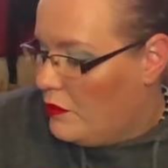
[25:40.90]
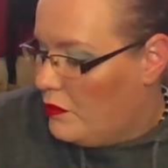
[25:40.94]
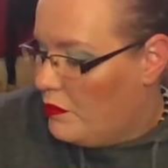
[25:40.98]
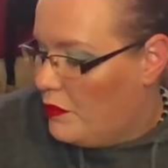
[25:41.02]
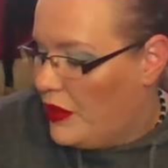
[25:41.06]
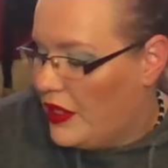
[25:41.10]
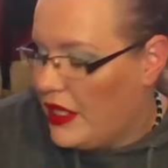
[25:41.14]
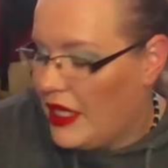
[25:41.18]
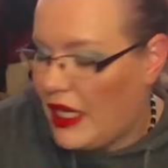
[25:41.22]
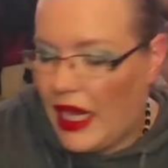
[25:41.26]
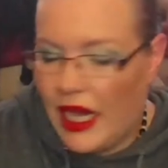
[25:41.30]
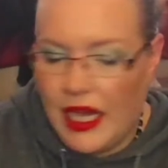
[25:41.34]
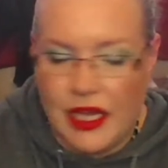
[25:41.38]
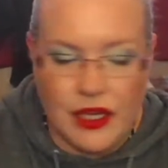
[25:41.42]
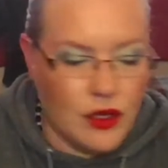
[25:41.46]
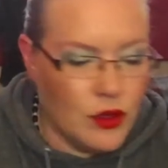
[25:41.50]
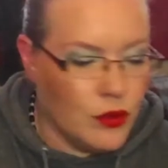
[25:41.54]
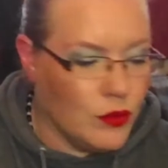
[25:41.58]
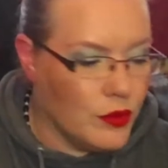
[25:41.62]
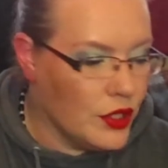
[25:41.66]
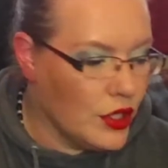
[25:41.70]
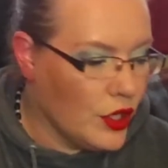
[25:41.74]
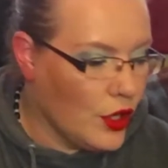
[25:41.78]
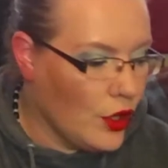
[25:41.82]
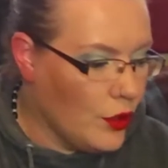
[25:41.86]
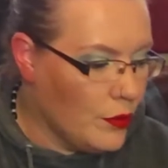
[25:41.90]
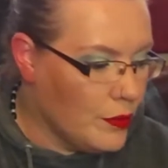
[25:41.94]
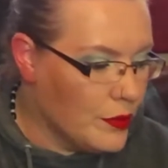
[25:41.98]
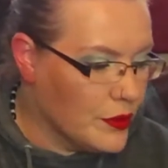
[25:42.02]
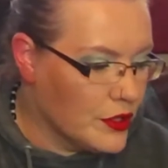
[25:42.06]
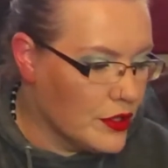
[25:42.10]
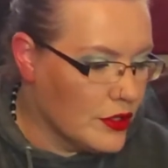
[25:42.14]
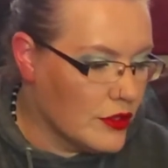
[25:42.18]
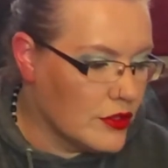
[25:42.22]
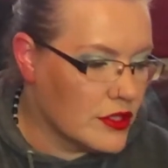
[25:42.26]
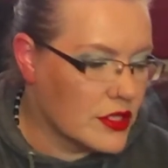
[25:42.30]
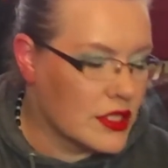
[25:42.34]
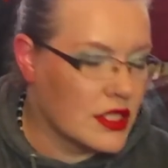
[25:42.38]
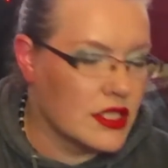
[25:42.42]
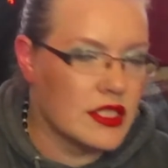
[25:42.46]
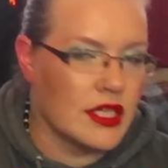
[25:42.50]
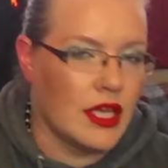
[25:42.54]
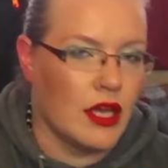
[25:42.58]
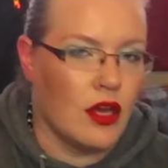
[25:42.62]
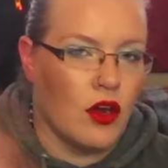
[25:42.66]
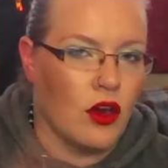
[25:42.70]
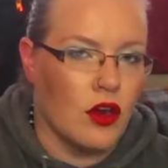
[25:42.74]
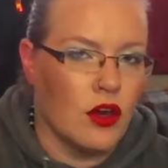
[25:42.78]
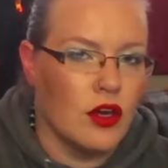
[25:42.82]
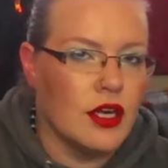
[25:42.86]
but yeah, I don't want to open those because
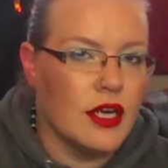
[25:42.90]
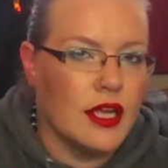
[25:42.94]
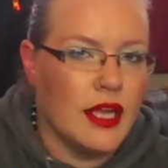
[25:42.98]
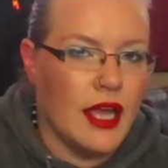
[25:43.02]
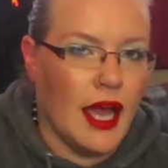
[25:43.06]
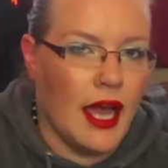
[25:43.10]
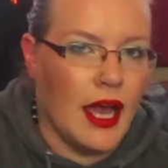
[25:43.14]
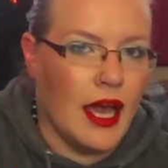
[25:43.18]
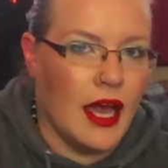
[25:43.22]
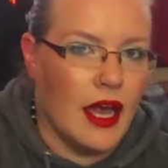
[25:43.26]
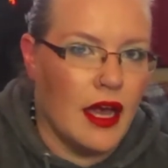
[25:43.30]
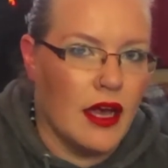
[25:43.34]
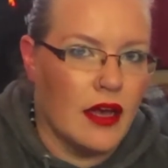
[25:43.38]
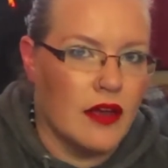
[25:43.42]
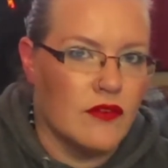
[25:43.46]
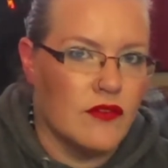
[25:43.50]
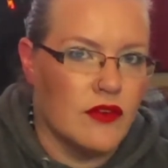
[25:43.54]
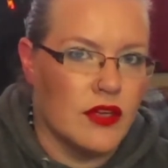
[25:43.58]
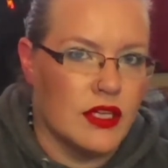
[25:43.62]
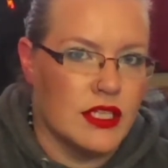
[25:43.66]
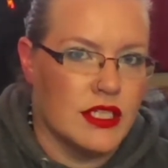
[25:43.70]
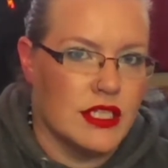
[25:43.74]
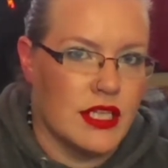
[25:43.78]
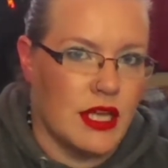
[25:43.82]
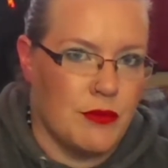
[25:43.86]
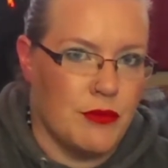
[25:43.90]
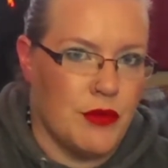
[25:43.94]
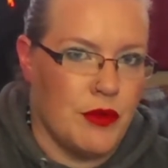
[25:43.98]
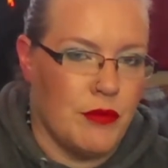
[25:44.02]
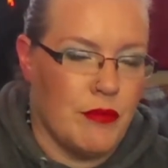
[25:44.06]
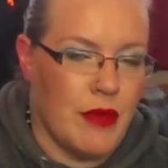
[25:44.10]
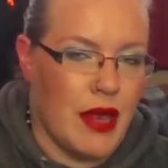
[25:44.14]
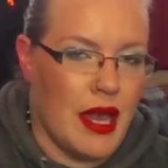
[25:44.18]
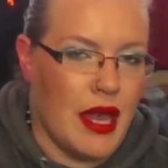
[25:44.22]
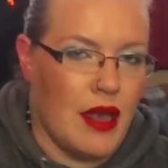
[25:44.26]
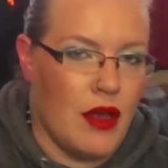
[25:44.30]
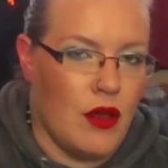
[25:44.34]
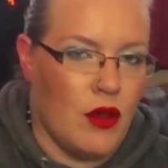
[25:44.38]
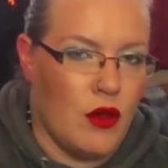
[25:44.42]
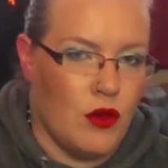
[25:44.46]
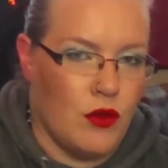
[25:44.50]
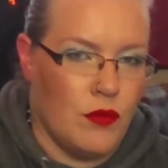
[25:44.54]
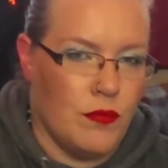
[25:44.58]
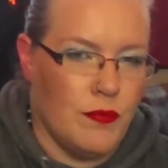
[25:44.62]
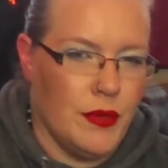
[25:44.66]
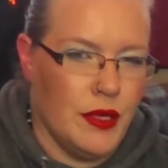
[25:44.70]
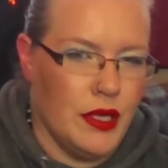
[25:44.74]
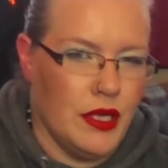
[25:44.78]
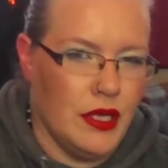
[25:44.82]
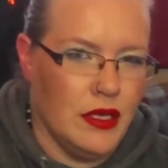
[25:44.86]
I already have a demi matte
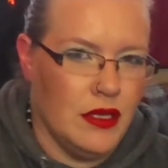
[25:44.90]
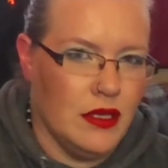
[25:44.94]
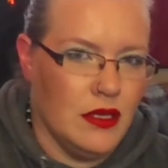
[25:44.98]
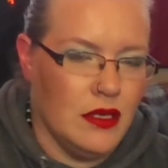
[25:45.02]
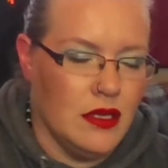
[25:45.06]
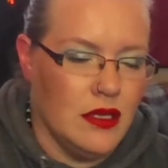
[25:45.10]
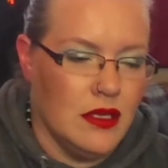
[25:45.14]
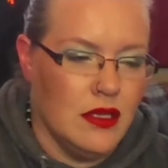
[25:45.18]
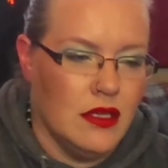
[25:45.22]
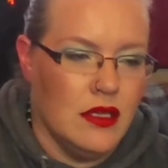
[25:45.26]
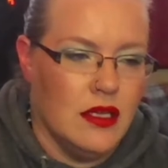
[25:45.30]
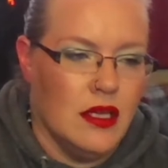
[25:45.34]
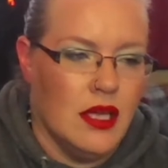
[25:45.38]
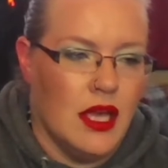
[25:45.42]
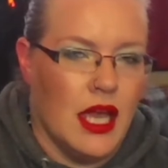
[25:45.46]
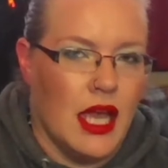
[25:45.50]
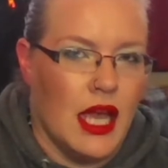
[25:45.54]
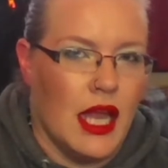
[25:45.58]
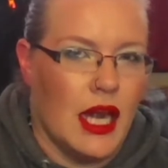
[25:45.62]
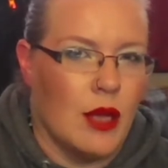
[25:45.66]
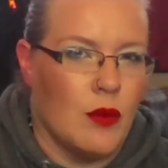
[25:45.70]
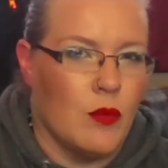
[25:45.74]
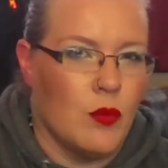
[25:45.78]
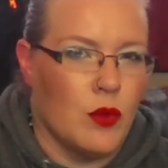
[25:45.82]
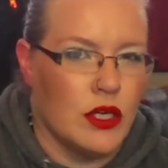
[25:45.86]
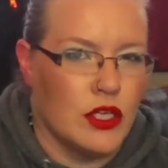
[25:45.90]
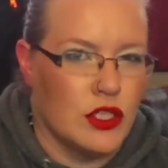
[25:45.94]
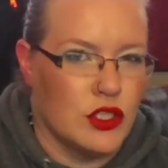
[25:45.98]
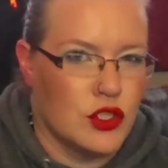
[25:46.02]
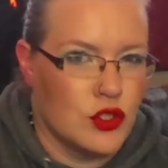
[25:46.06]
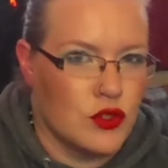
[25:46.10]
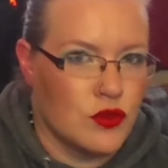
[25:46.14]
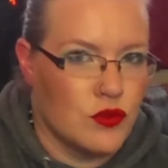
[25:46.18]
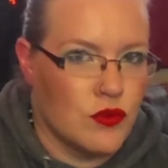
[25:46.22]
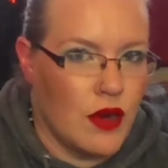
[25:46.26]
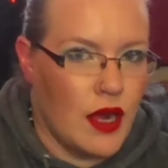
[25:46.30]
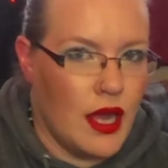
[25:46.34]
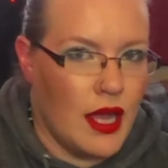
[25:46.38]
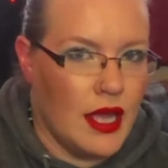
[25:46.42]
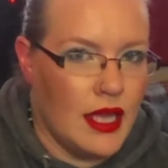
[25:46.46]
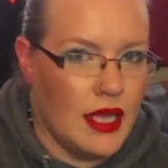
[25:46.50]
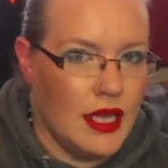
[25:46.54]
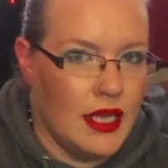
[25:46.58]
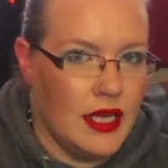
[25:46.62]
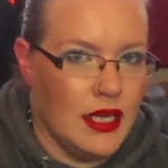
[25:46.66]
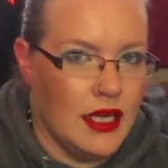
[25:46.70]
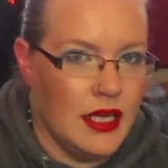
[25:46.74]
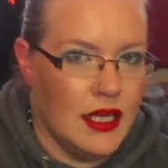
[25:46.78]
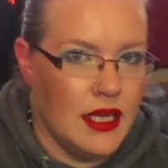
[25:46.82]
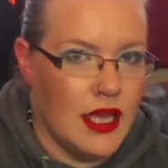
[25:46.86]
open and I want to try
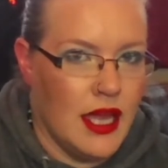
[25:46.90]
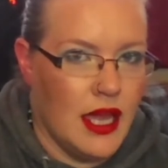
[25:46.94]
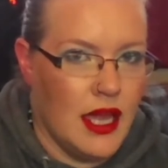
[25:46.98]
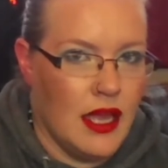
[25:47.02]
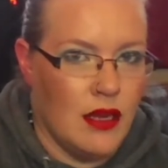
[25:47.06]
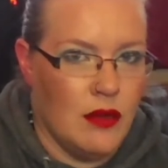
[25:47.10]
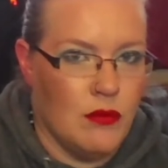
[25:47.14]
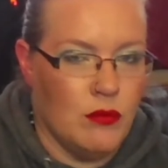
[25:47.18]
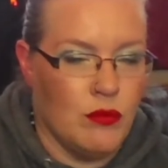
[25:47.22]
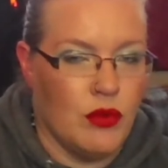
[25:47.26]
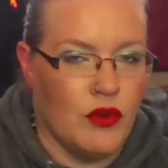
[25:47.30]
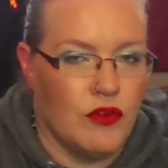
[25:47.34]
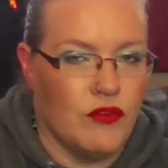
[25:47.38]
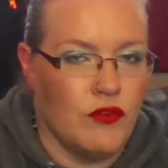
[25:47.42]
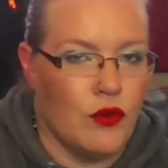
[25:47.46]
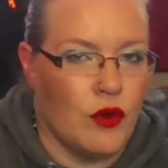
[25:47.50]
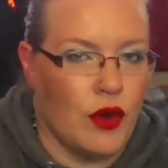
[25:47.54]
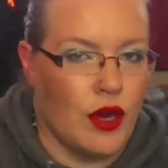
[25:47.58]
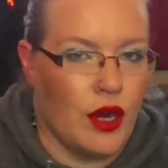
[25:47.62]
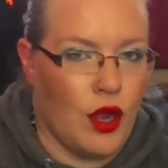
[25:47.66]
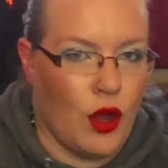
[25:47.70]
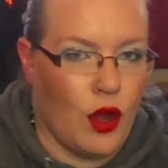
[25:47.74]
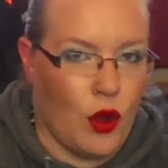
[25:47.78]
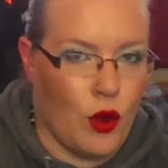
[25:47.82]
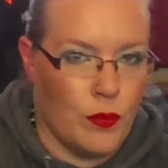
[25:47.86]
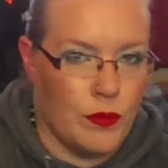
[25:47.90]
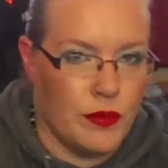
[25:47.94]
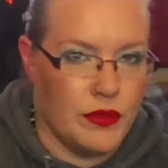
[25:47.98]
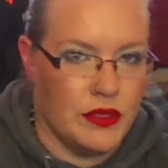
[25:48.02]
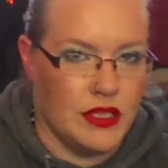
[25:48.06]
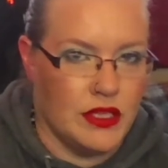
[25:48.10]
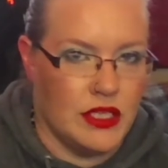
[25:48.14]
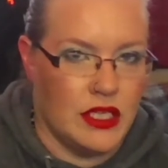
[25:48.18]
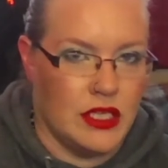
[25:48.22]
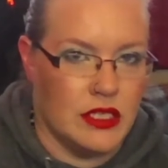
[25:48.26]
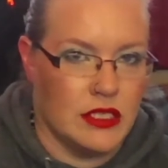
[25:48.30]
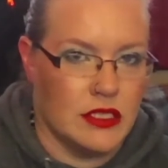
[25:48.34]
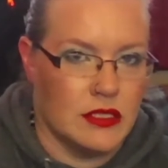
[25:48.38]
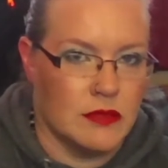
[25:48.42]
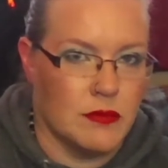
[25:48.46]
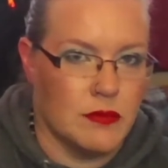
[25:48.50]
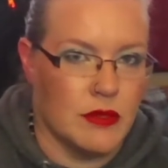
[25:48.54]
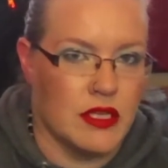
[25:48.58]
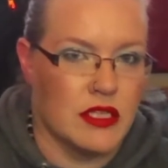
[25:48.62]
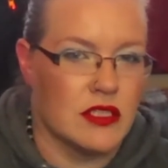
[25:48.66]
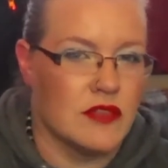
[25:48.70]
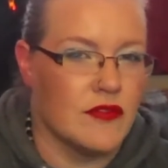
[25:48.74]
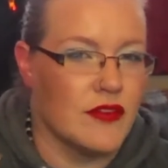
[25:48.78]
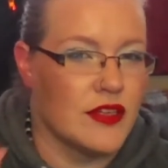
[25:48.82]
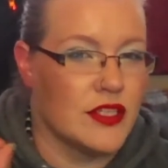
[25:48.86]
it again before I open these
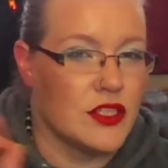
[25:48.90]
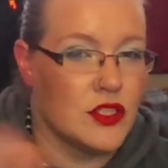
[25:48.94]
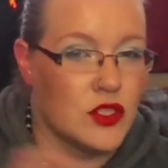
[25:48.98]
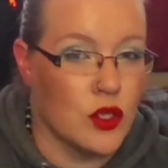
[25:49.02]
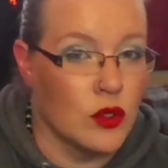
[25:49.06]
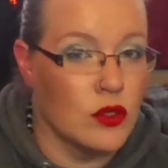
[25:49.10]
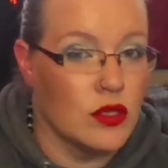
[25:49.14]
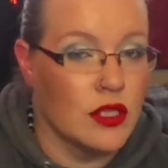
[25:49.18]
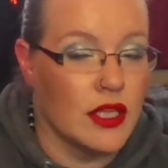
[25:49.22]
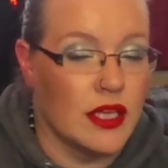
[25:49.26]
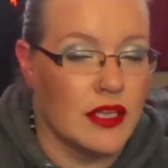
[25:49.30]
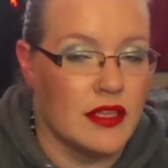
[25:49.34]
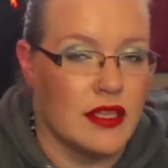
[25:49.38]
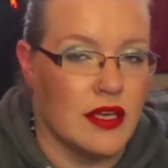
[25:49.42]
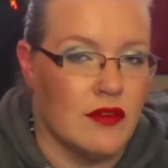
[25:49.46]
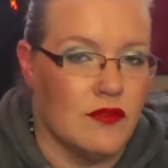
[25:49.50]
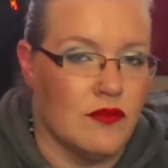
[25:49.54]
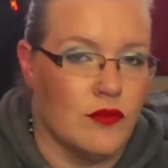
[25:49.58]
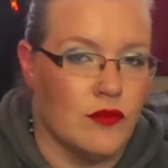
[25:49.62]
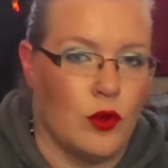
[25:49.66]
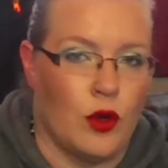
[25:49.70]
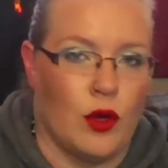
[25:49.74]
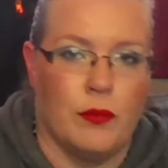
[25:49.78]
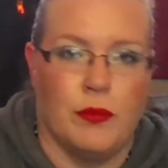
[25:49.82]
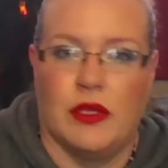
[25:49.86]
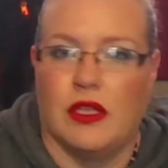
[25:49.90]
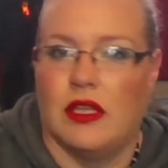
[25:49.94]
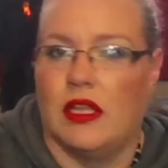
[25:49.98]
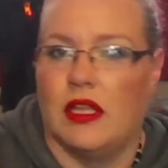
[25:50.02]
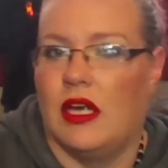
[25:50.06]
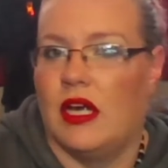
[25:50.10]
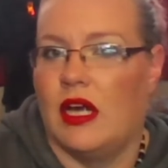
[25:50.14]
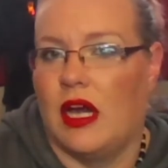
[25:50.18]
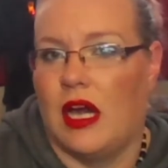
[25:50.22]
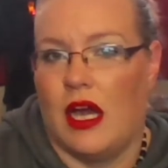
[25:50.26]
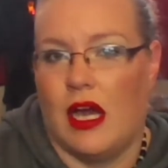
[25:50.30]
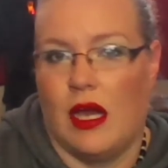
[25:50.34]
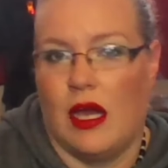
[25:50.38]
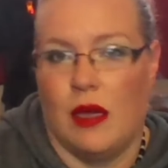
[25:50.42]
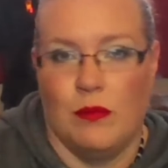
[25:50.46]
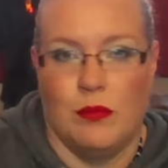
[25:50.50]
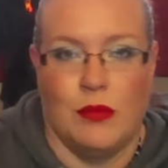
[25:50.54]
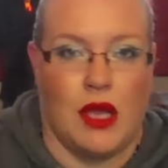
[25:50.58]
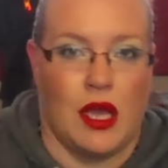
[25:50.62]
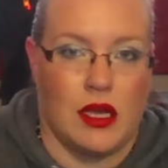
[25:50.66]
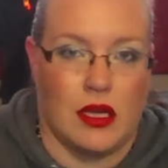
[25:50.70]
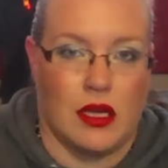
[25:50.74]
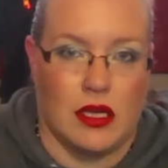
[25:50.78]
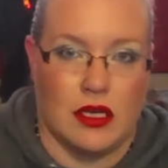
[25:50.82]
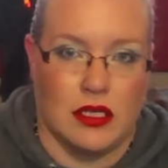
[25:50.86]
because if I don't like that formula, I'm
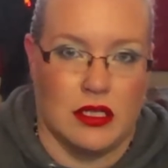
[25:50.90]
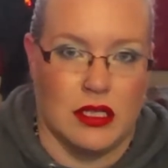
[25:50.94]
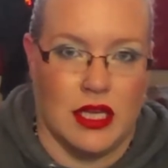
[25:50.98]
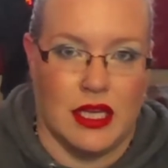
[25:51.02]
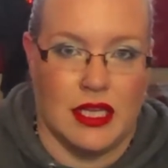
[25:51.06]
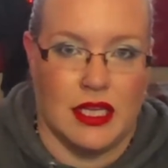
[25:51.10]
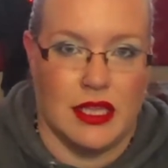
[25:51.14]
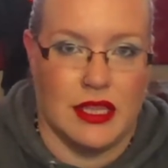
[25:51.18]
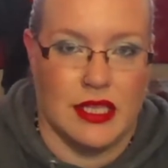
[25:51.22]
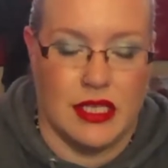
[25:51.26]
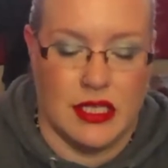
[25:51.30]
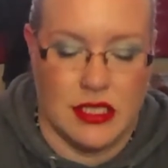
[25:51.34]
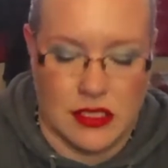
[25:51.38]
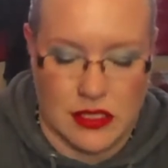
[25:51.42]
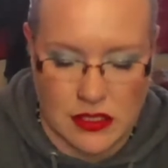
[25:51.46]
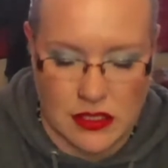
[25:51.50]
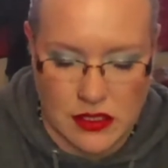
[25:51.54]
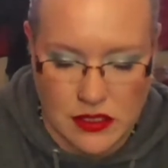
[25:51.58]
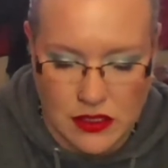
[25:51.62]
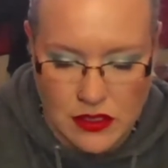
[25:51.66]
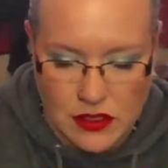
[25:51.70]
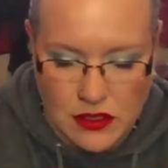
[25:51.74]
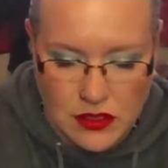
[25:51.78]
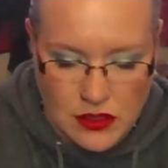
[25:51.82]
not going to like these.